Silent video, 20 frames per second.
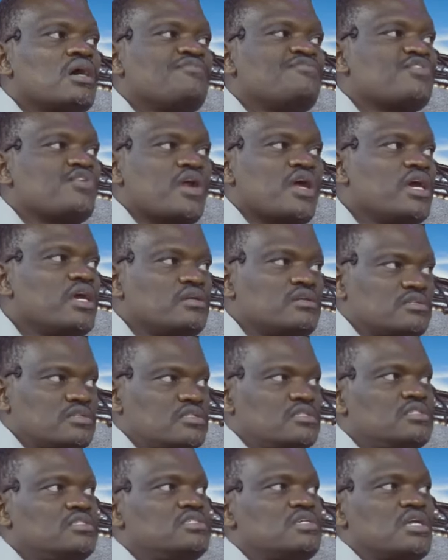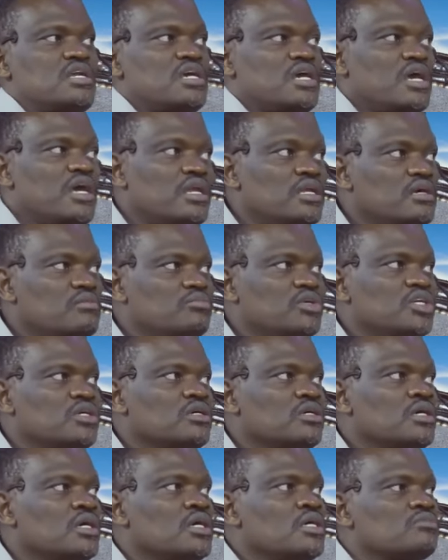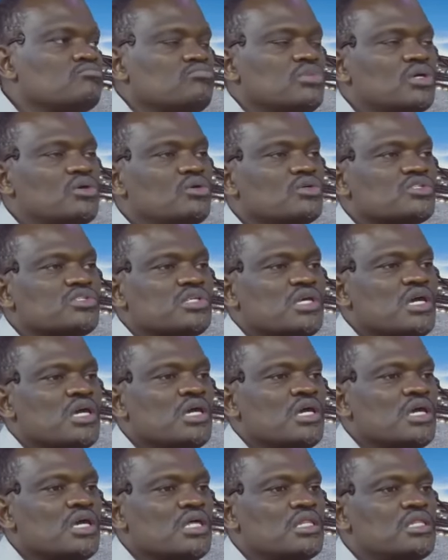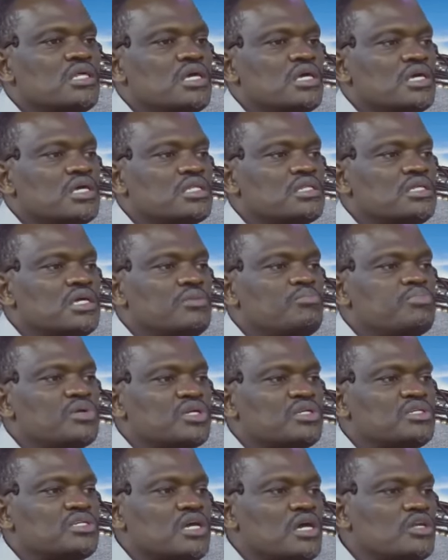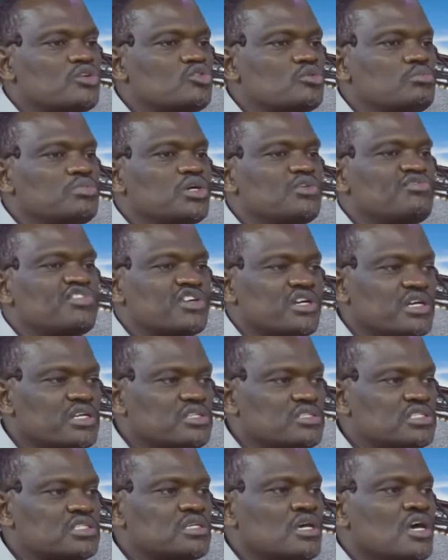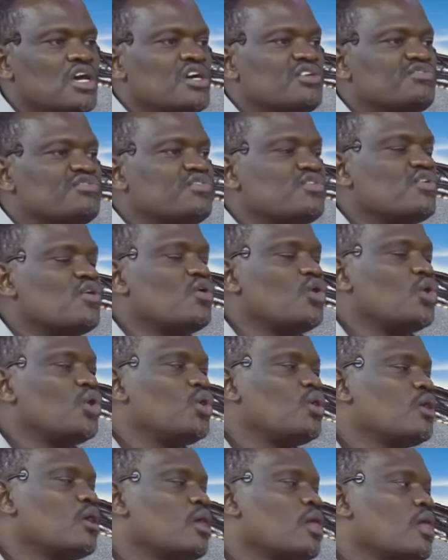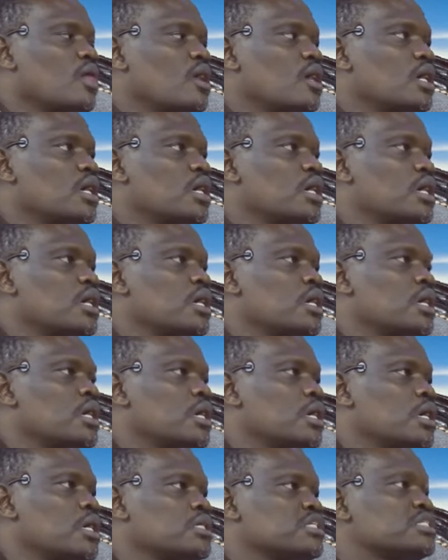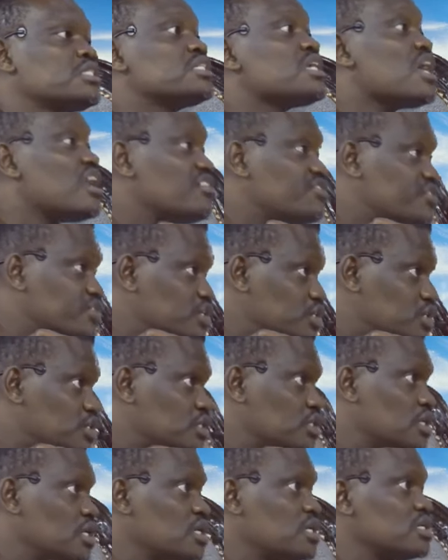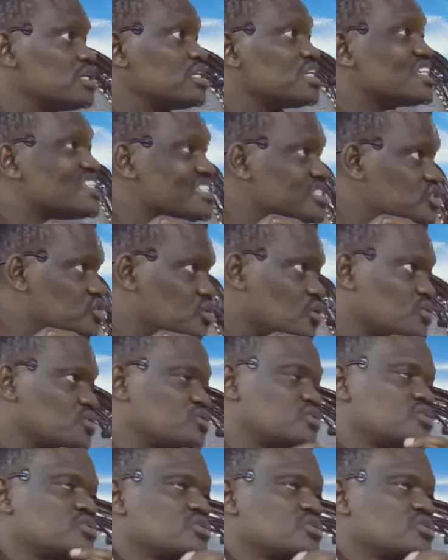friend, it's an enemy, because they pretend to be friends for selfish reasons.